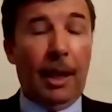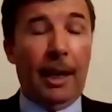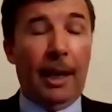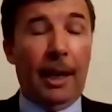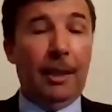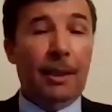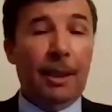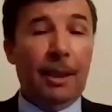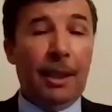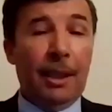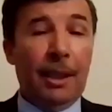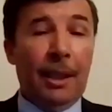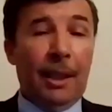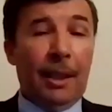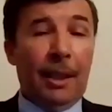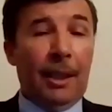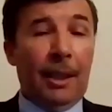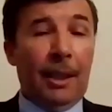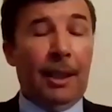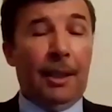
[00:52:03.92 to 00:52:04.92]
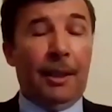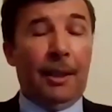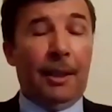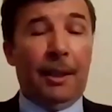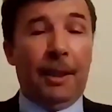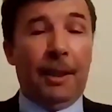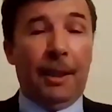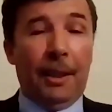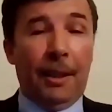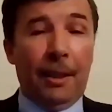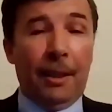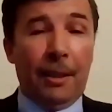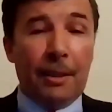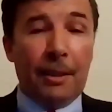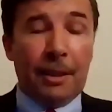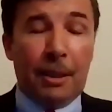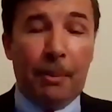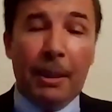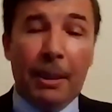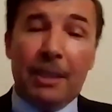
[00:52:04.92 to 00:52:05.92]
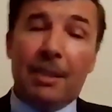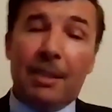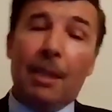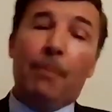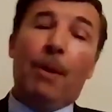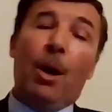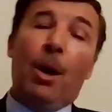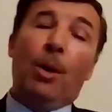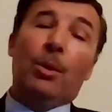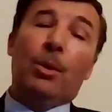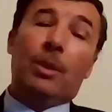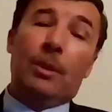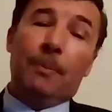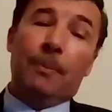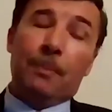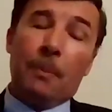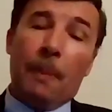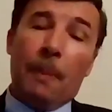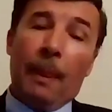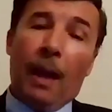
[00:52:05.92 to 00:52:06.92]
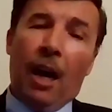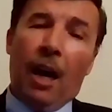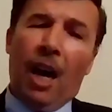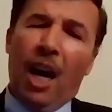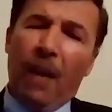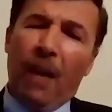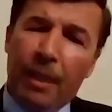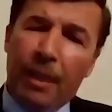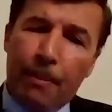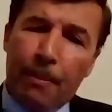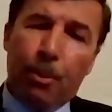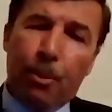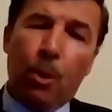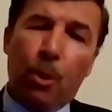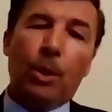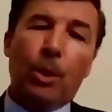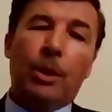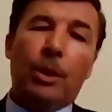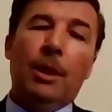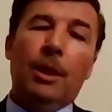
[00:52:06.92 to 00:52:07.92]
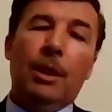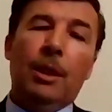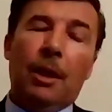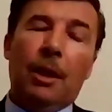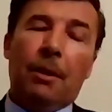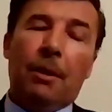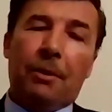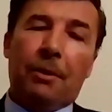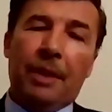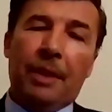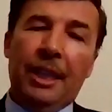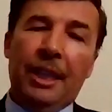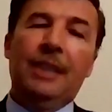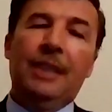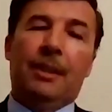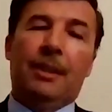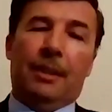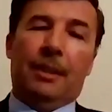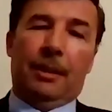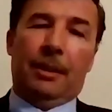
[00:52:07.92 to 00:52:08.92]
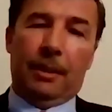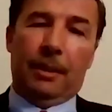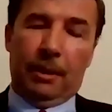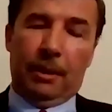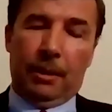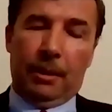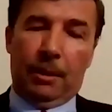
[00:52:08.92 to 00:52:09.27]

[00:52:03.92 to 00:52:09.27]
and speaks about how important reason,